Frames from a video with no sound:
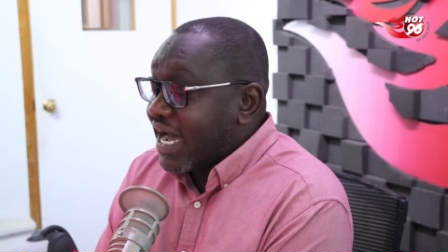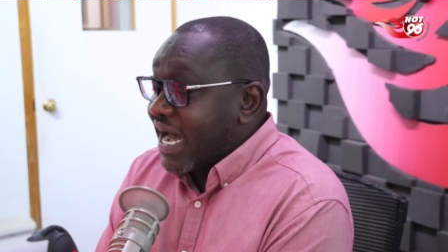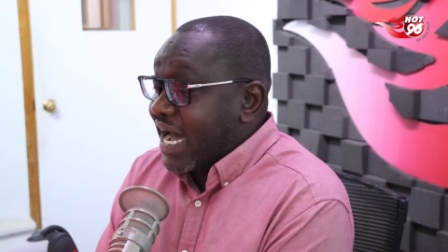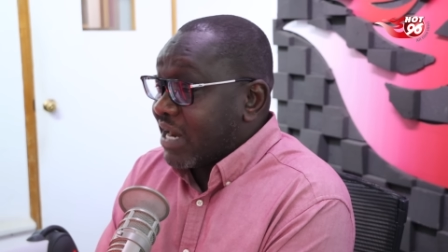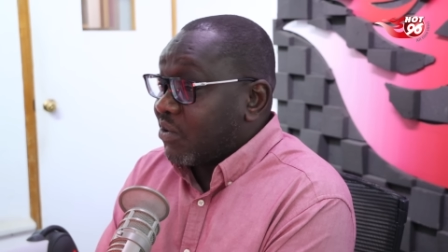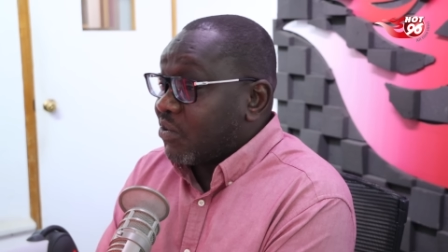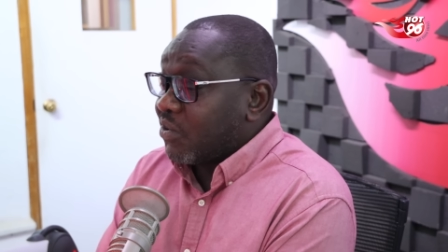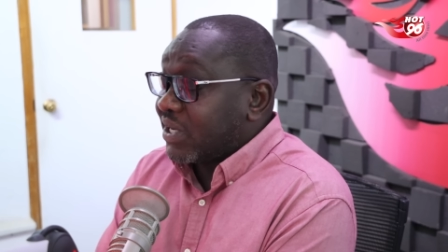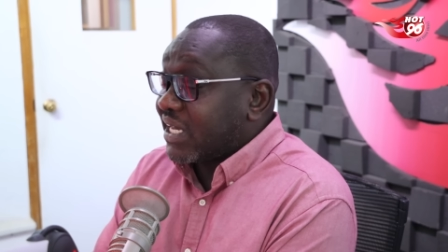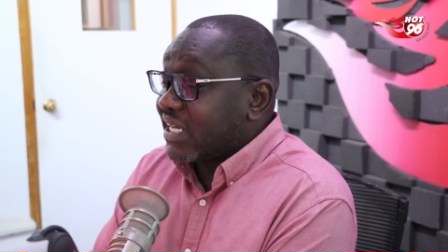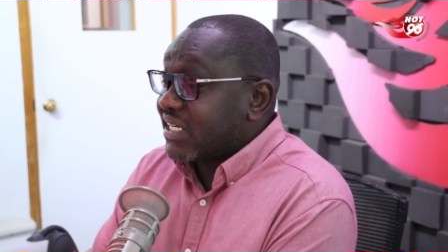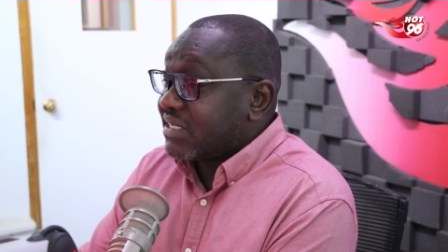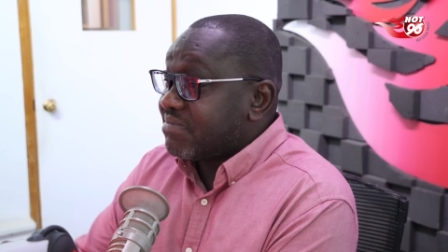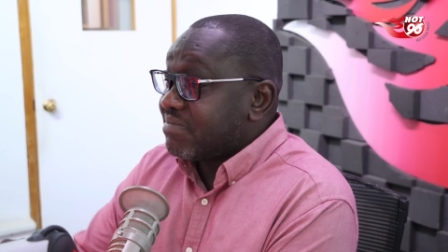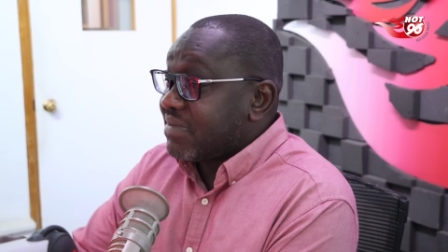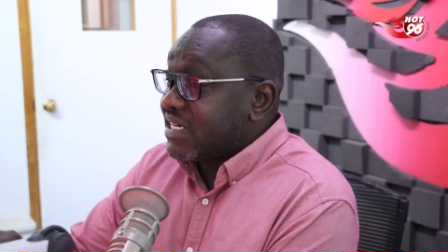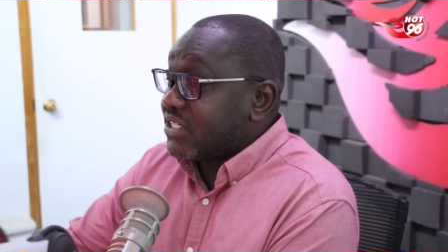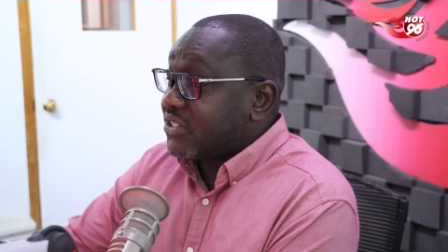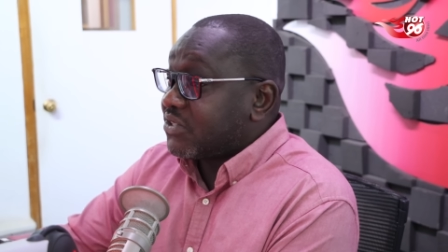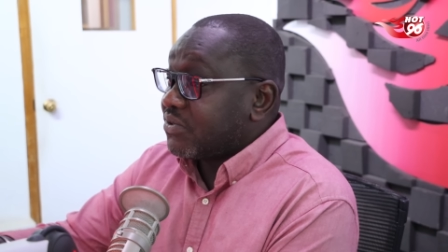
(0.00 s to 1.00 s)
allocate
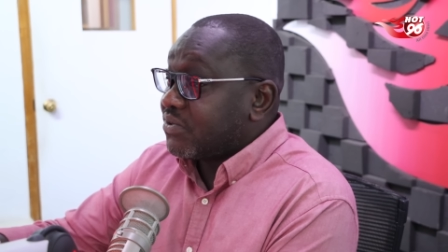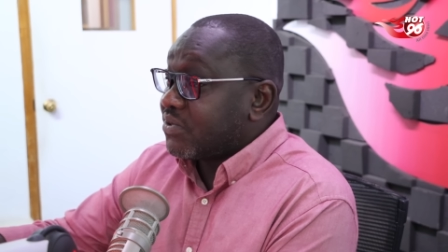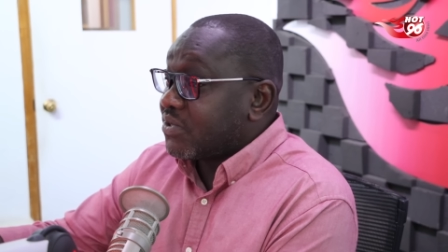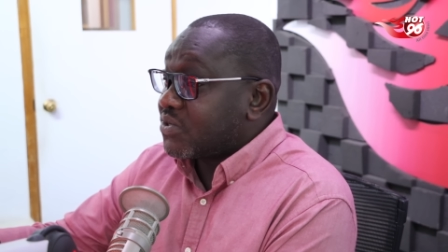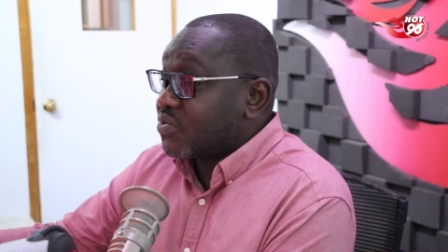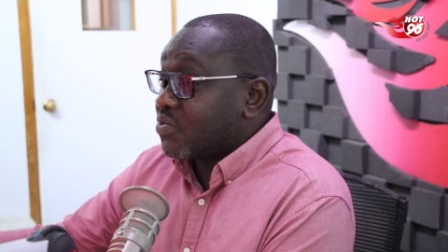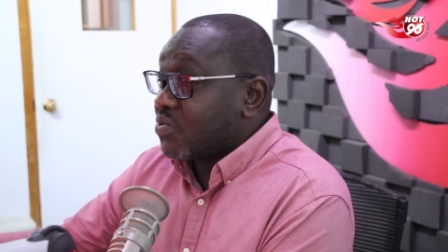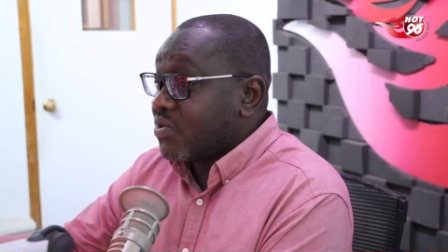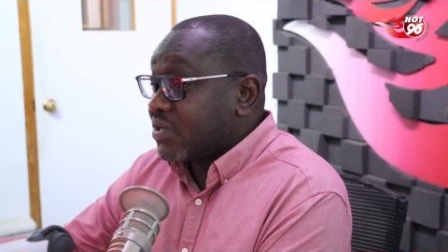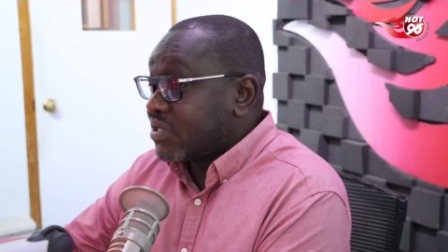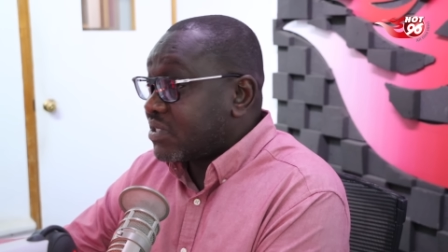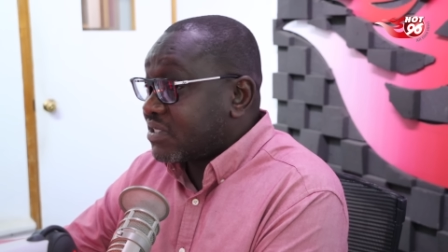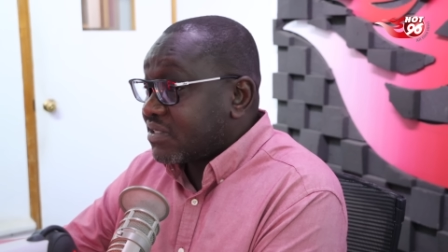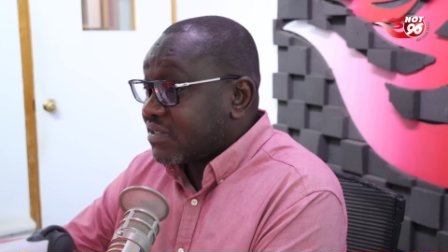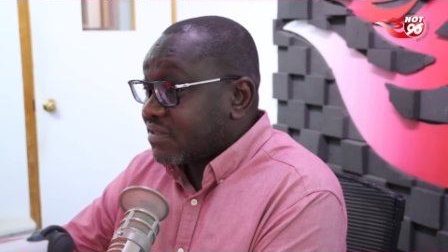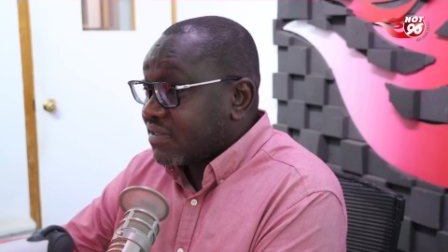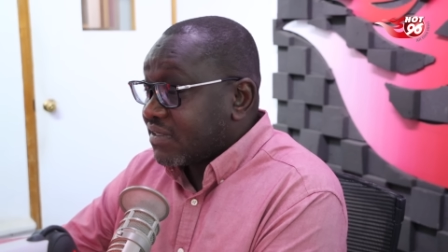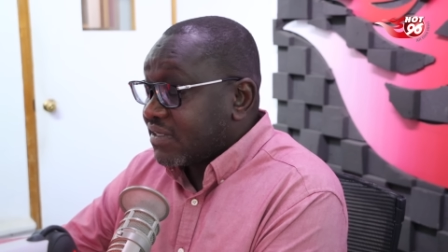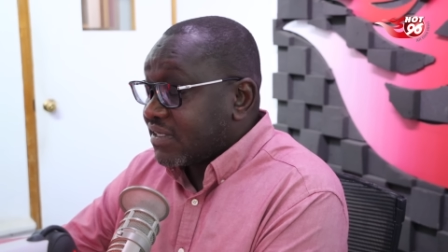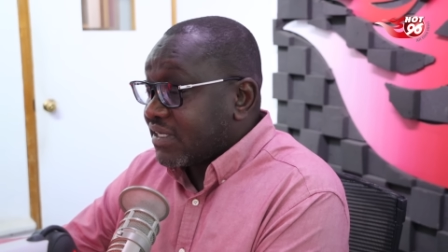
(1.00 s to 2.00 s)
money to those wards,
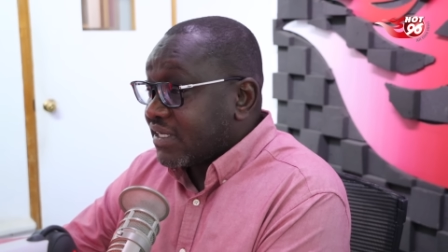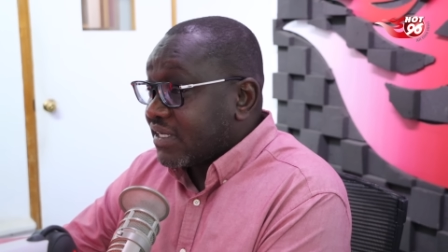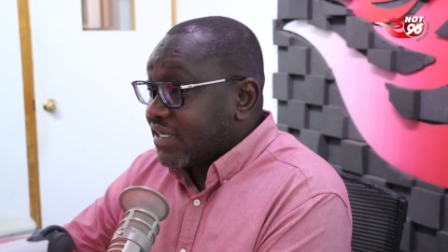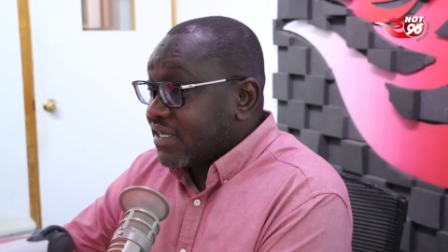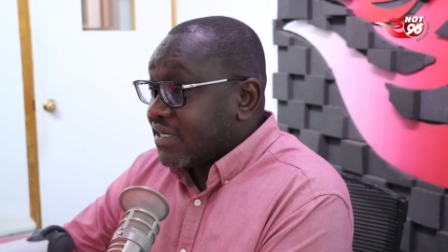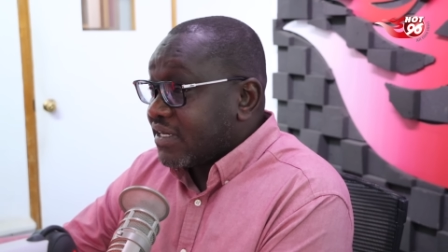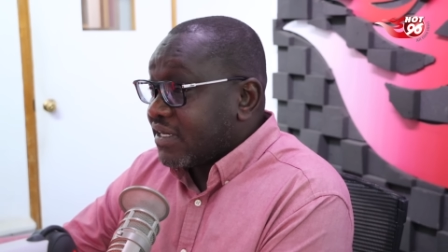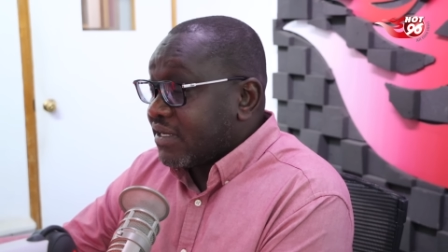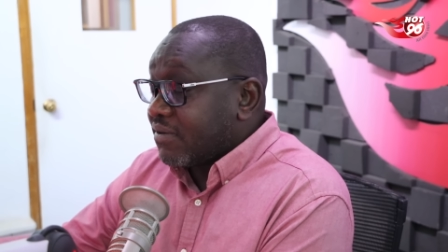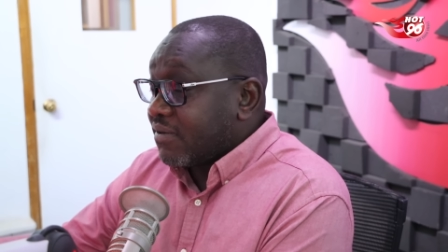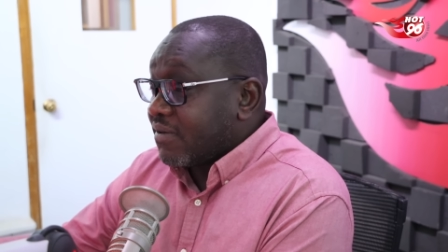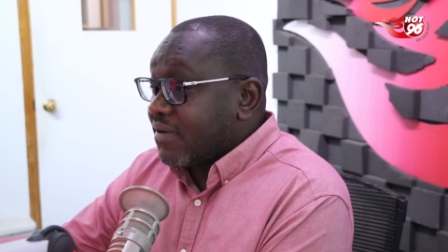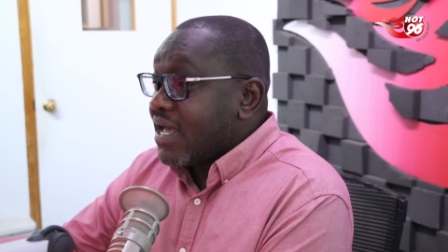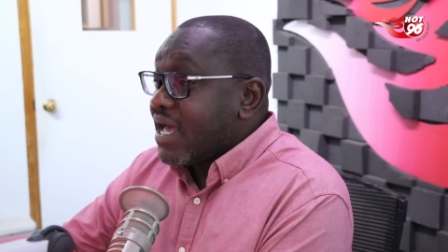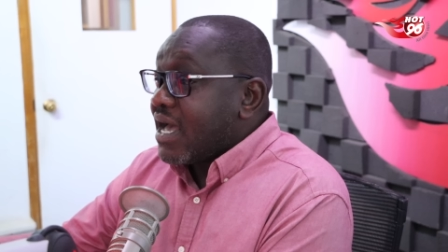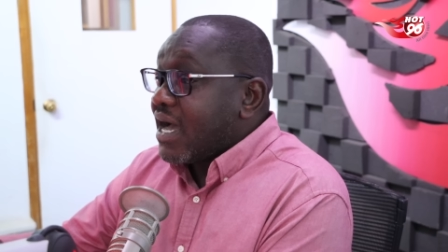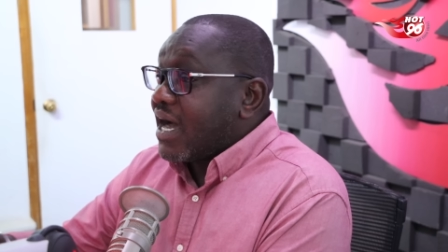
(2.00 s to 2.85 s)
you know,